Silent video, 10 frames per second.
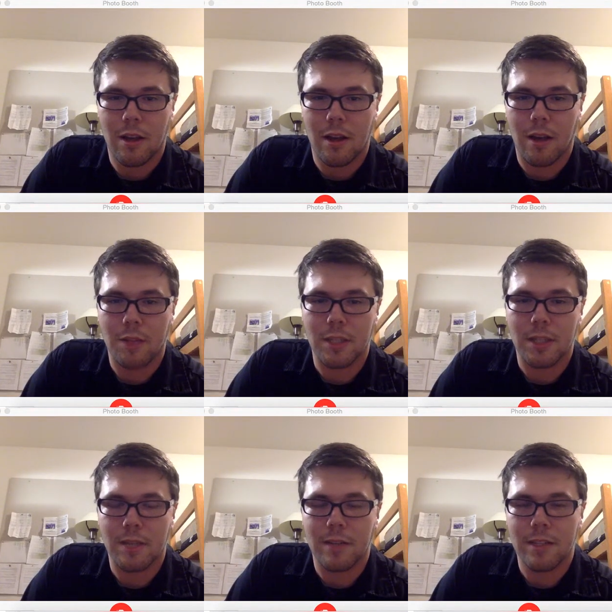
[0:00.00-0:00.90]
Just give it a
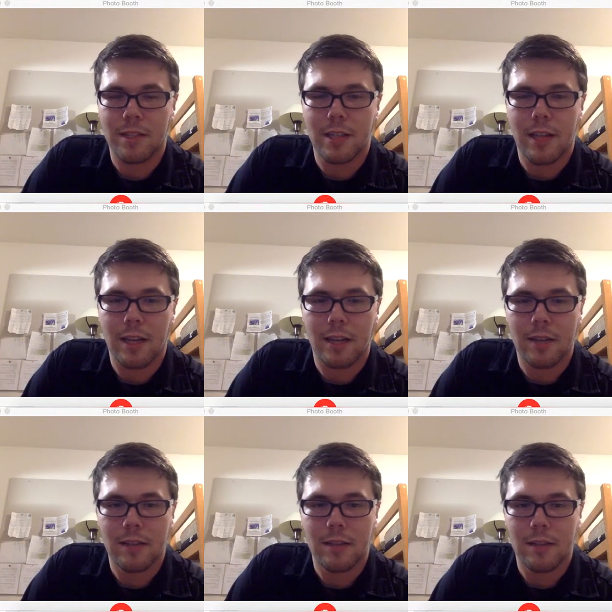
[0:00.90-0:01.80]
second.
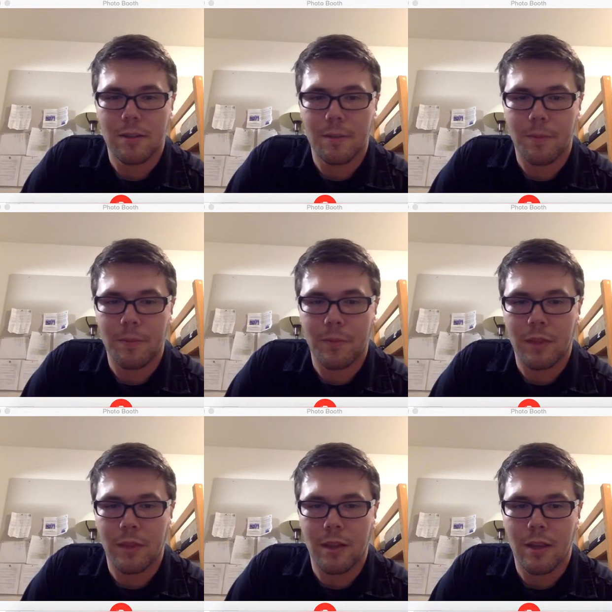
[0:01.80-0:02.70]

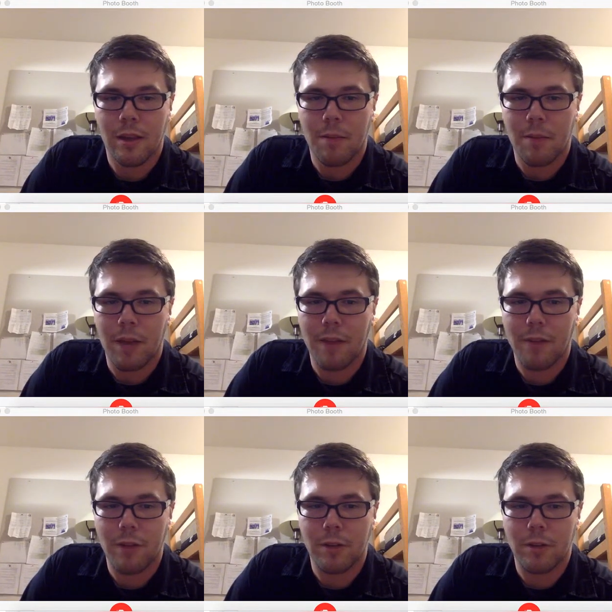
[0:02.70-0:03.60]
But after you
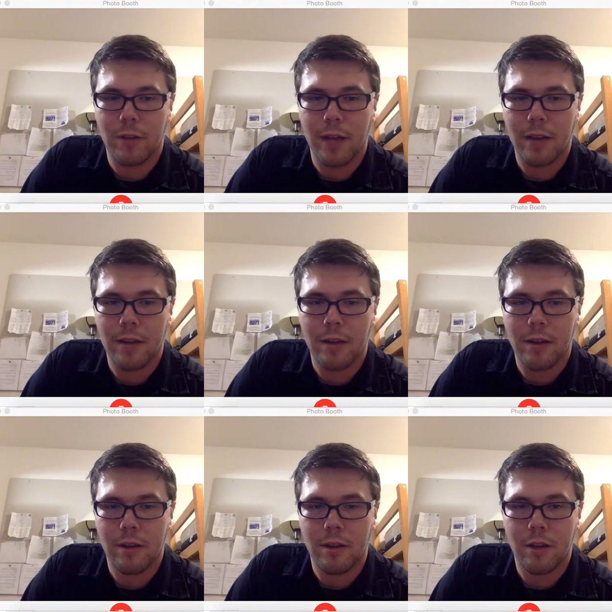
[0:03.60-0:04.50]
do that,
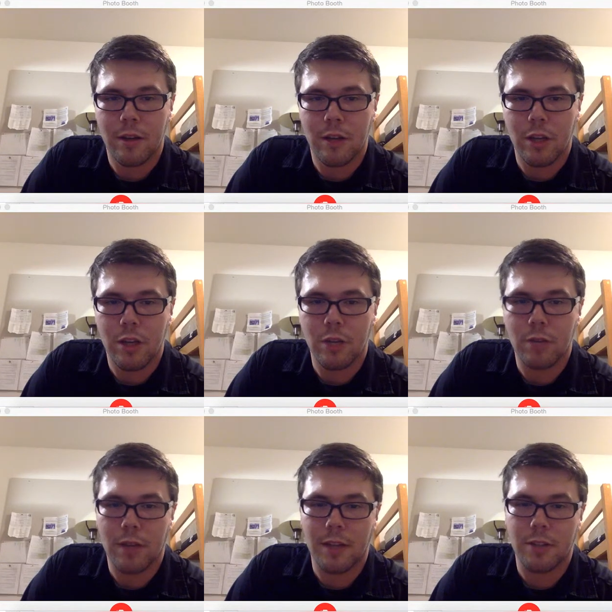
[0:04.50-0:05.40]
as
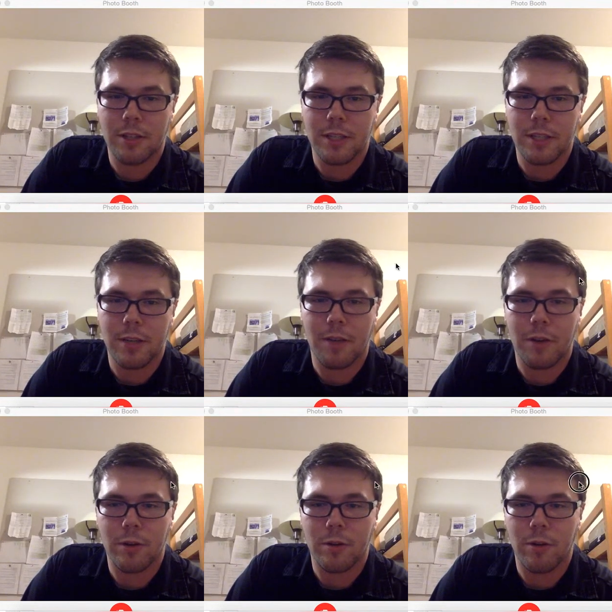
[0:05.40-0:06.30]
you can see, you have a new
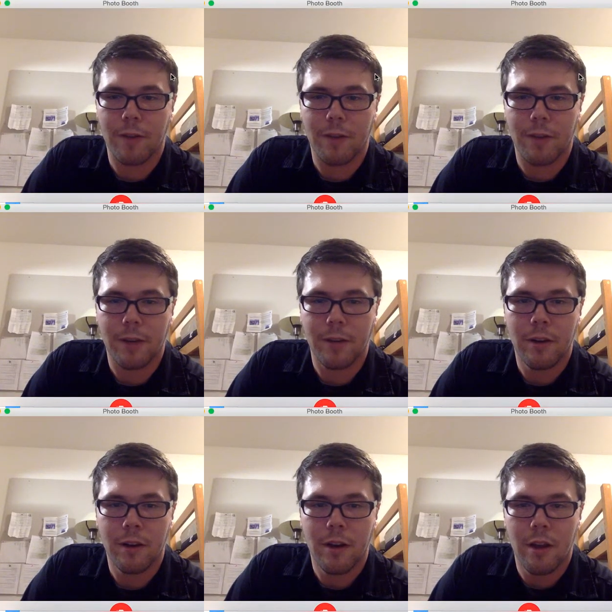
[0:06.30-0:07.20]
graph here.
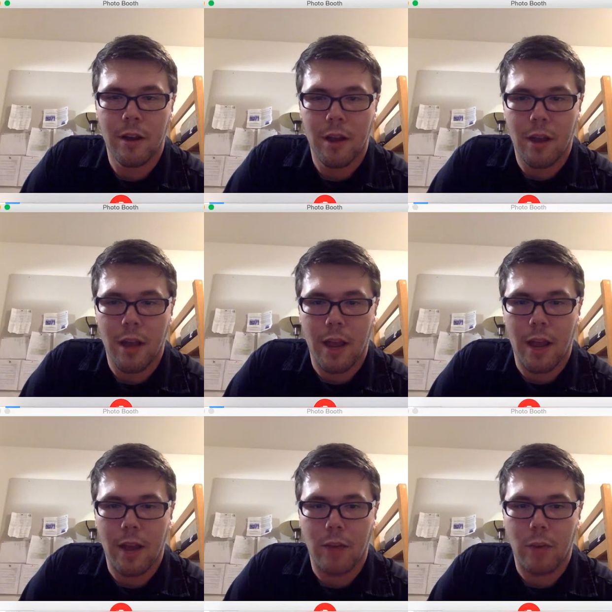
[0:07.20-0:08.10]

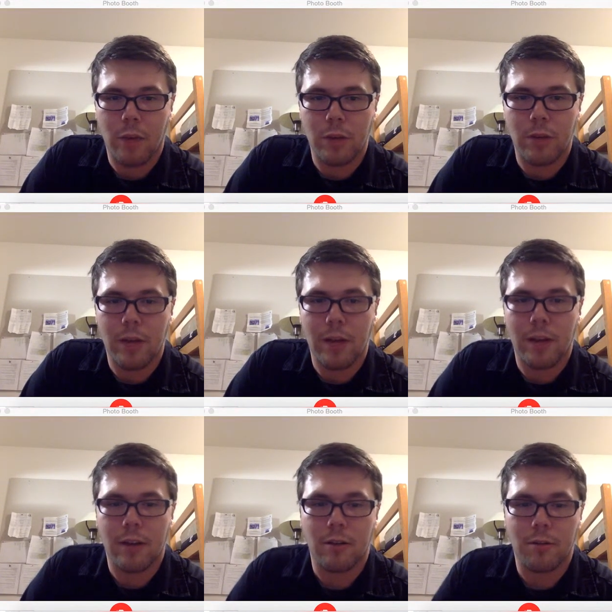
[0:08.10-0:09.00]
And when you do that,
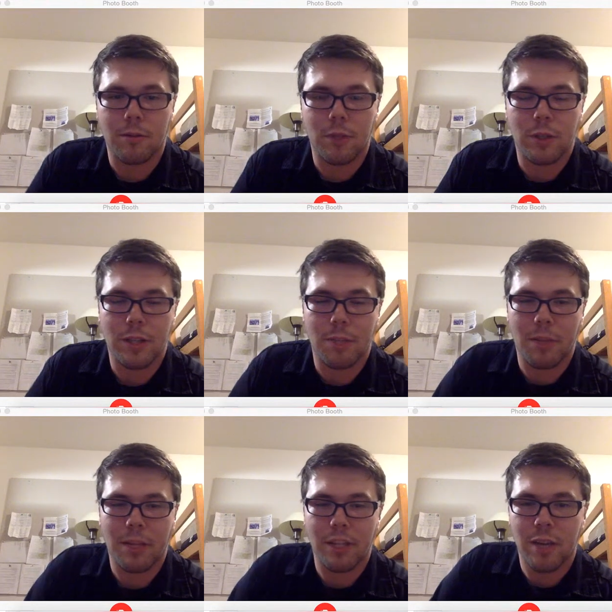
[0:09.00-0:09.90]
you can say play
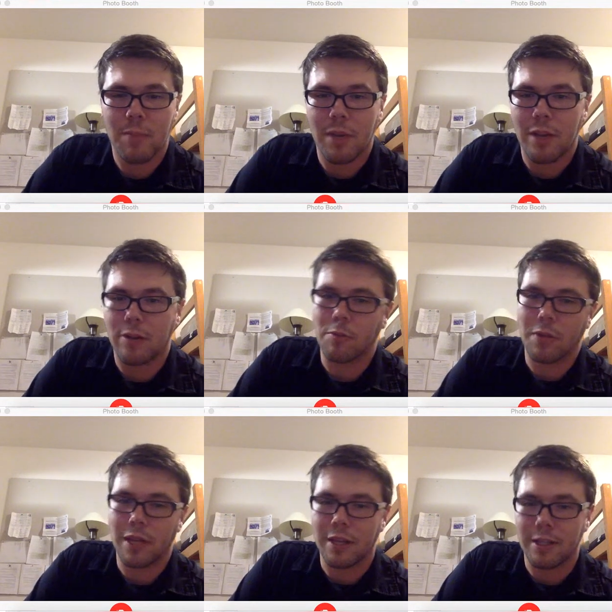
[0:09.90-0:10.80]
chop, and it'll play
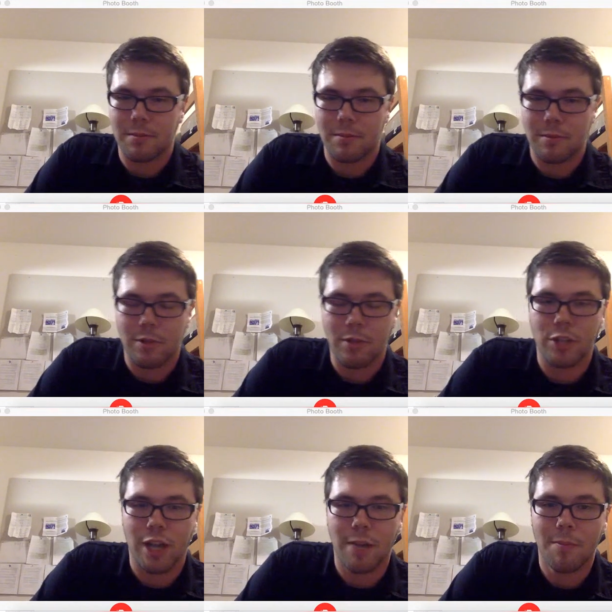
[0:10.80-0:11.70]
this new chop,
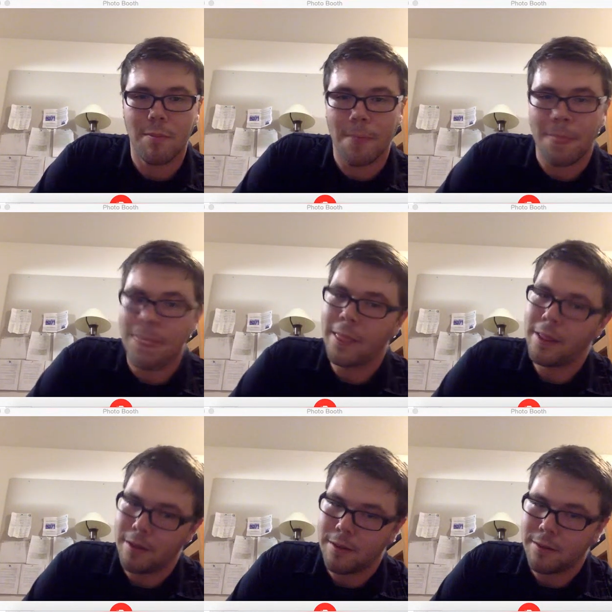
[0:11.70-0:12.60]

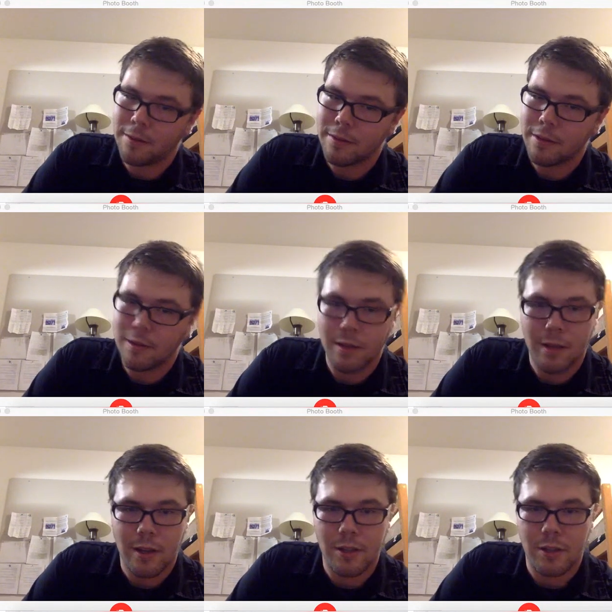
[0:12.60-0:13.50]
as
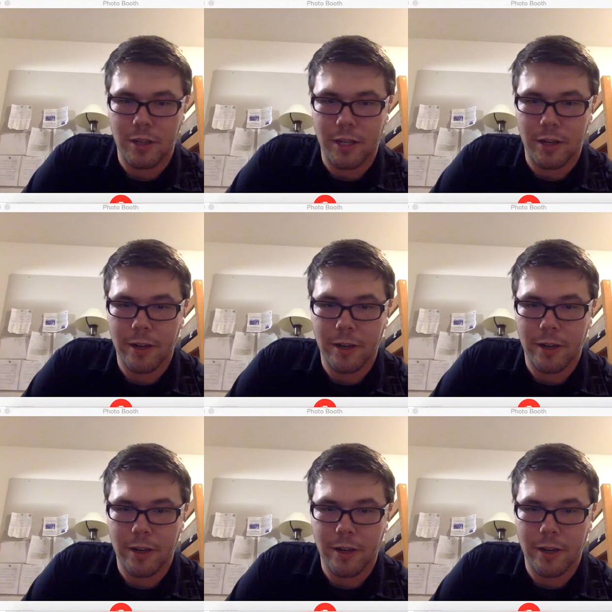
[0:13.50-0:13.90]
you can hear it.